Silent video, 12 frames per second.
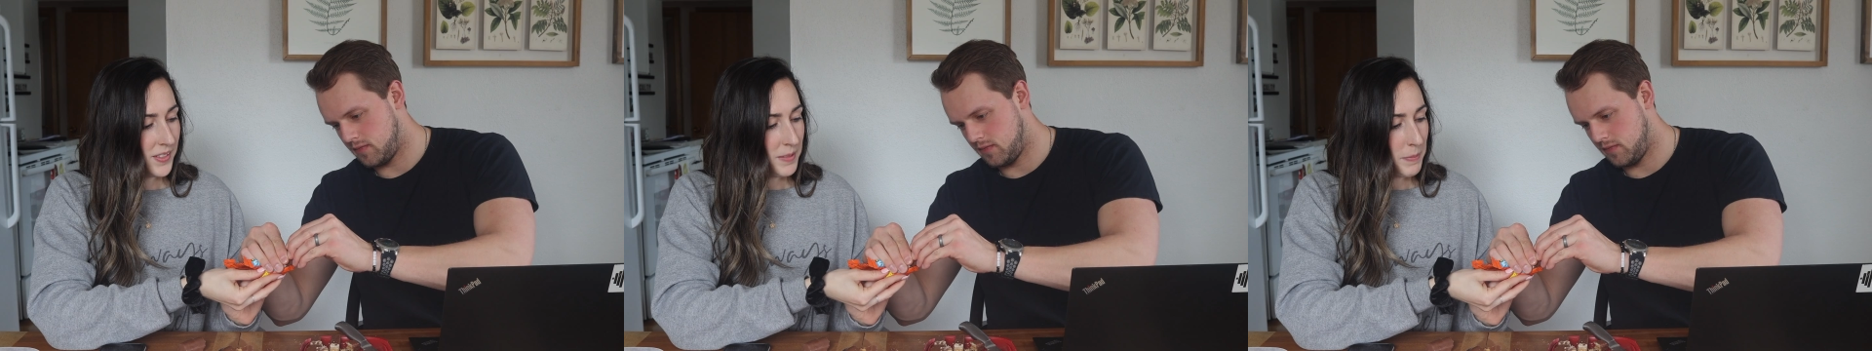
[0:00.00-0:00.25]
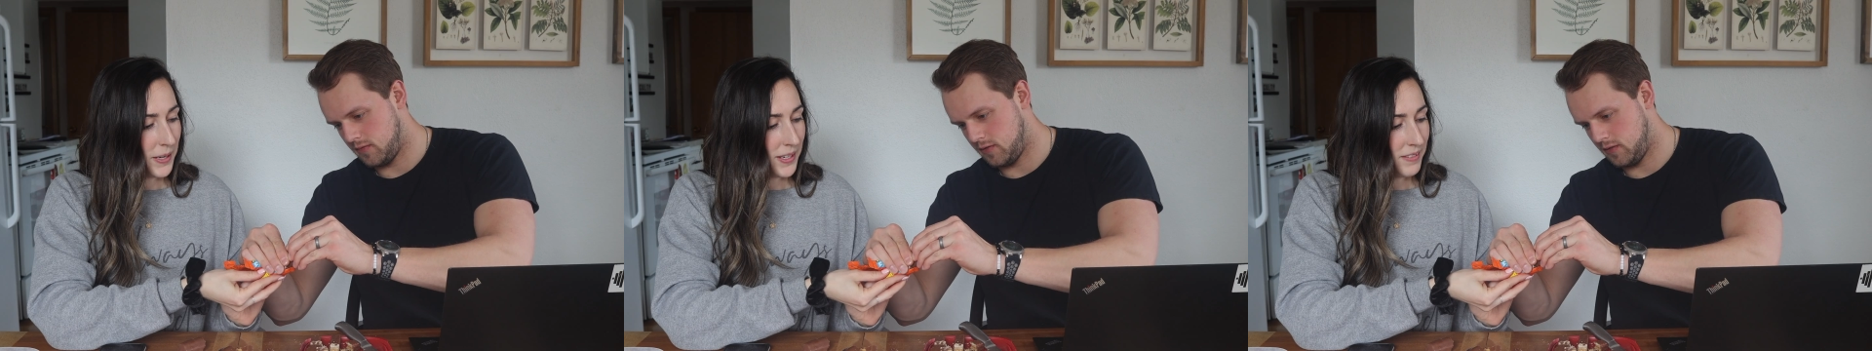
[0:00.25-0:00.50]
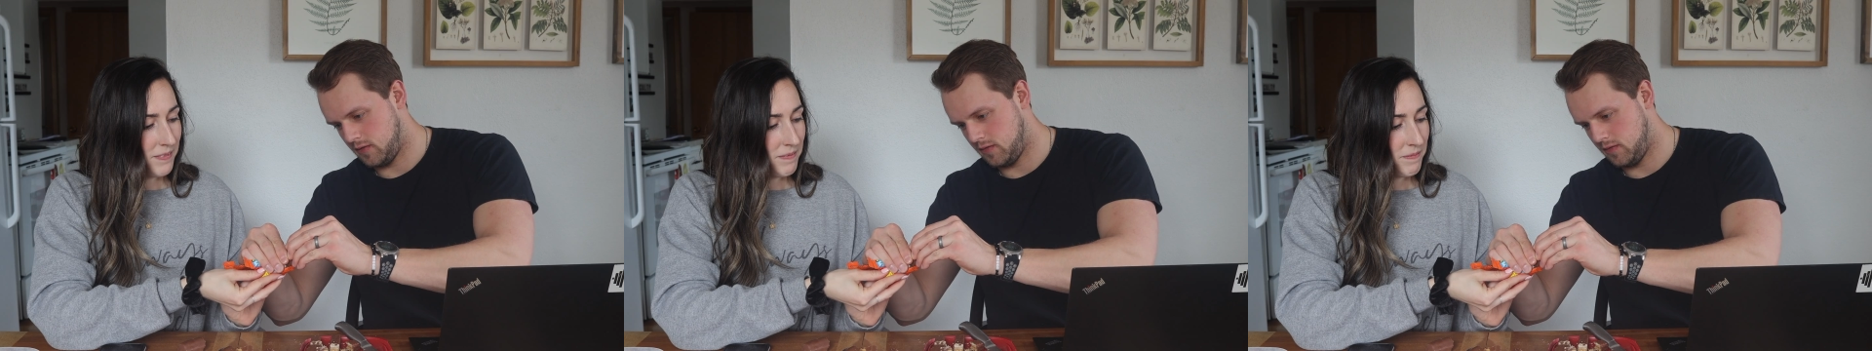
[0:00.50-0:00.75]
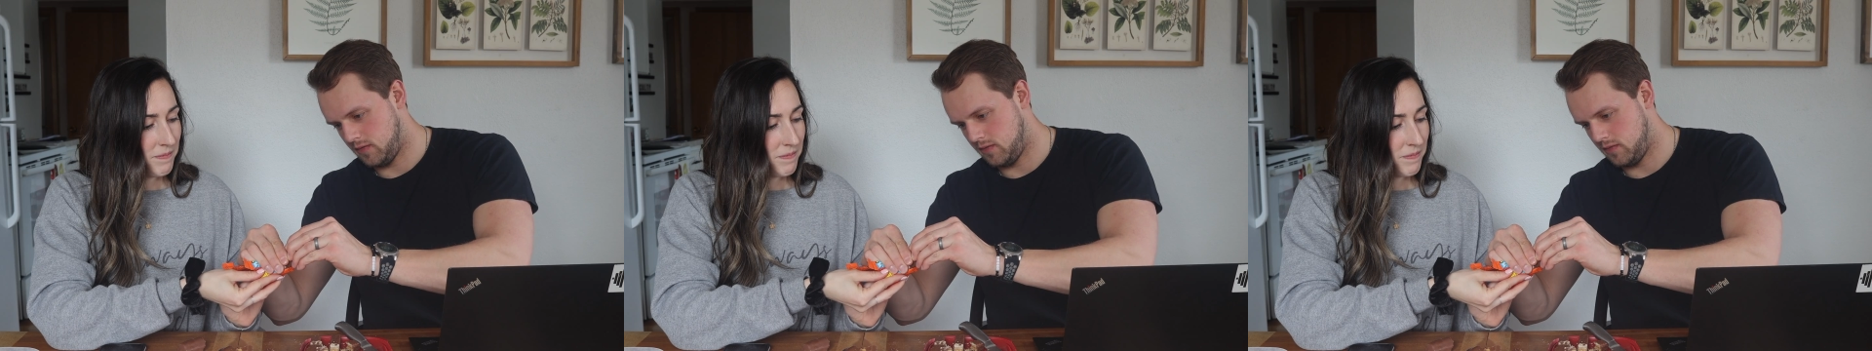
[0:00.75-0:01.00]
Speaker 1: Is it breaking?
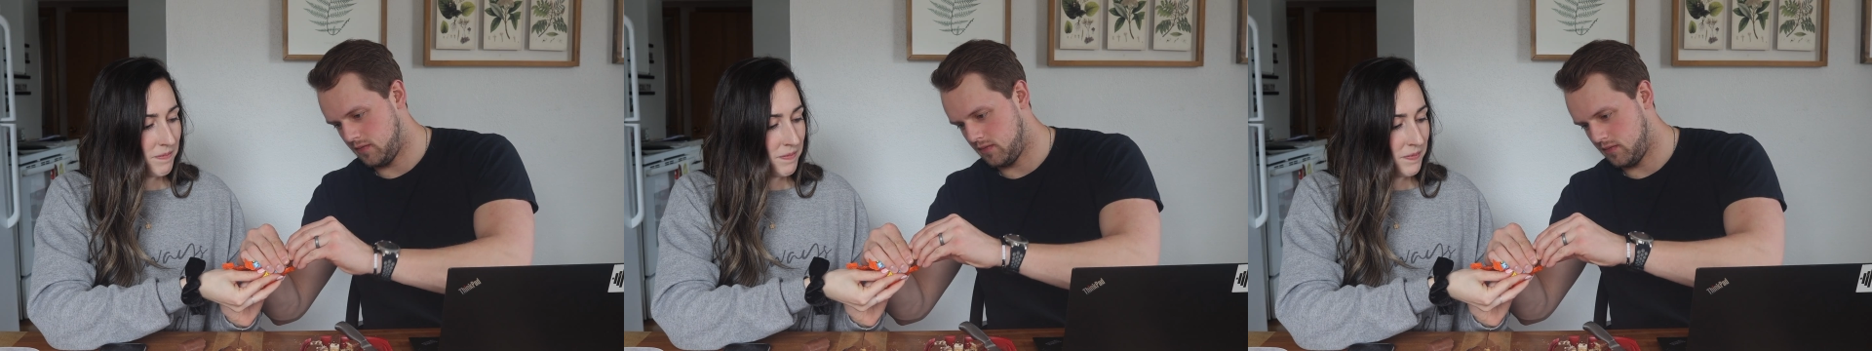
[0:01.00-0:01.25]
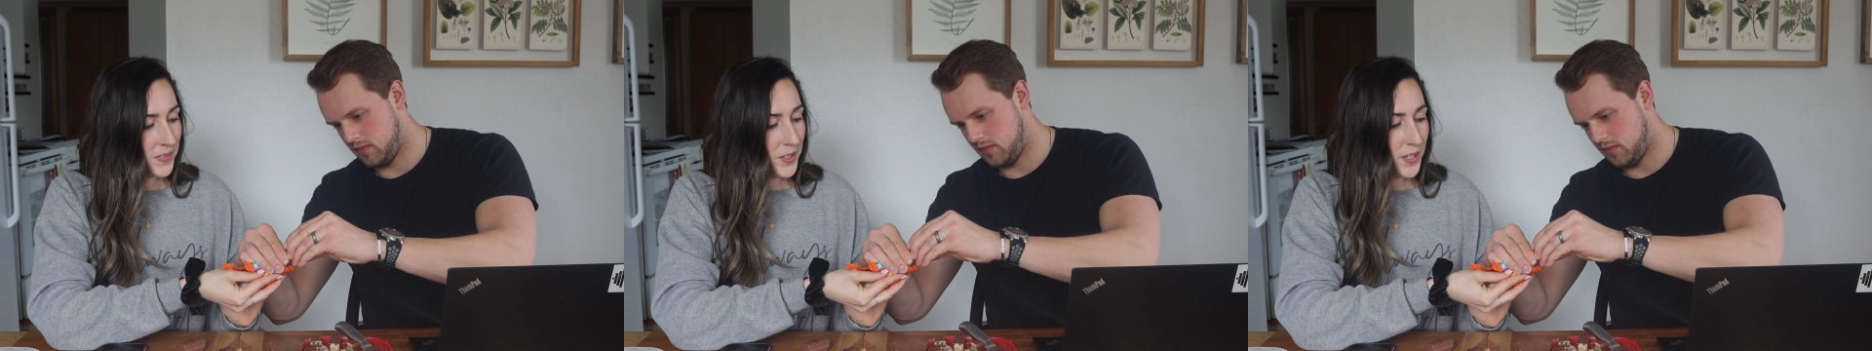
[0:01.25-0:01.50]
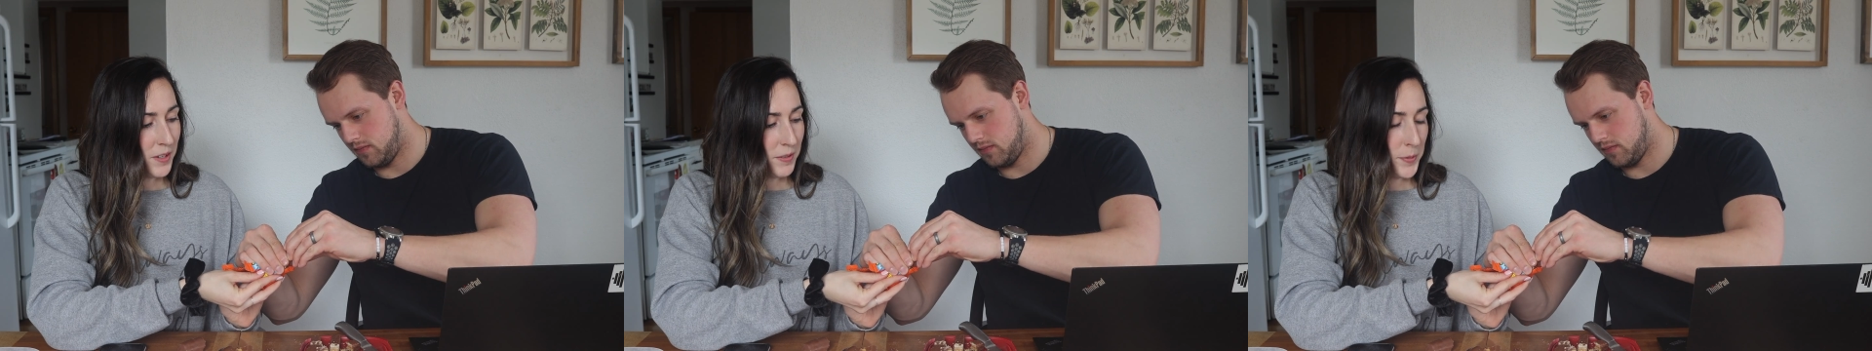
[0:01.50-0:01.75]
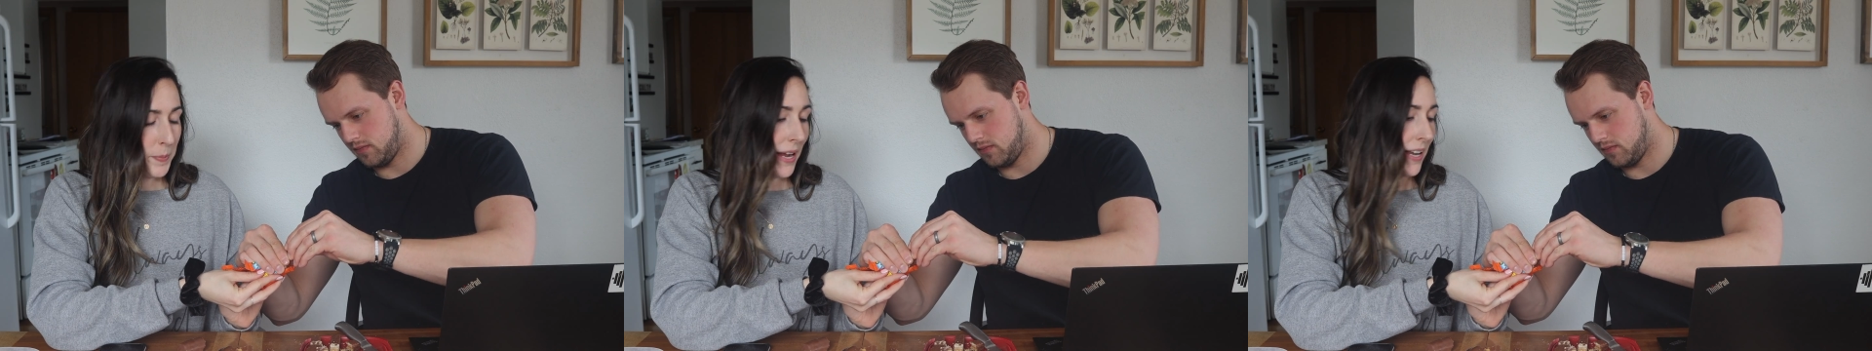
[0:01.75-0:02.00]
You can always
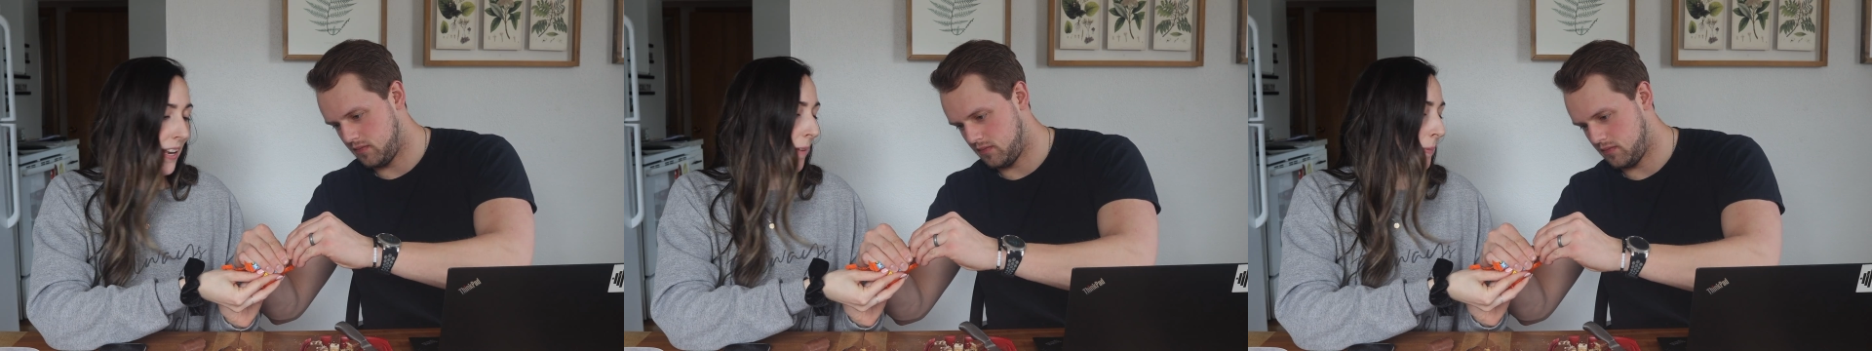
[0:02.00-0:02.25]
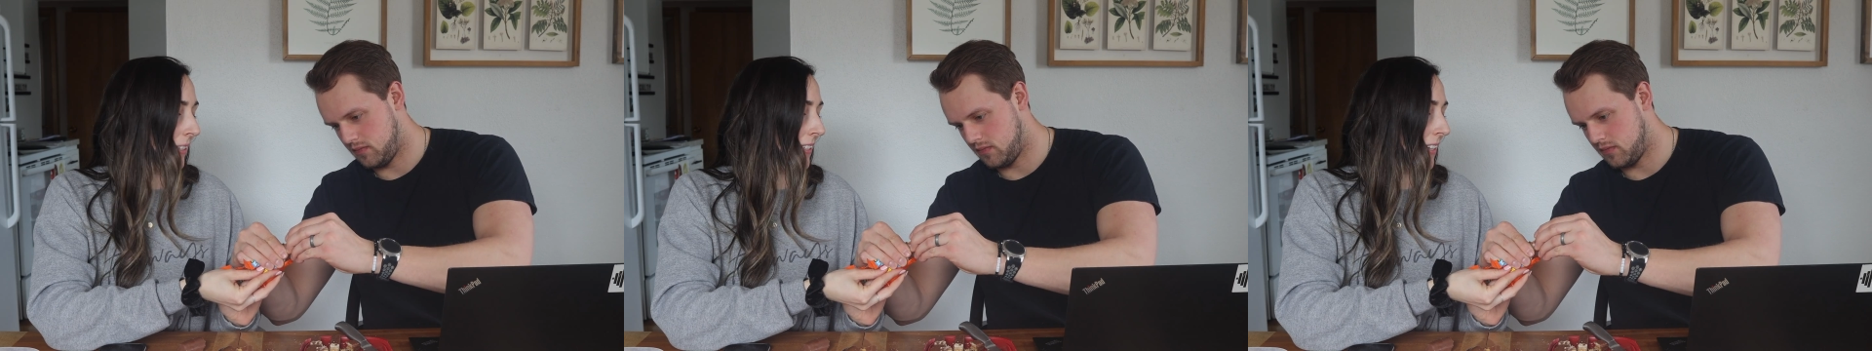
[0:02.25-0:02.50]
bite it. I mean, it's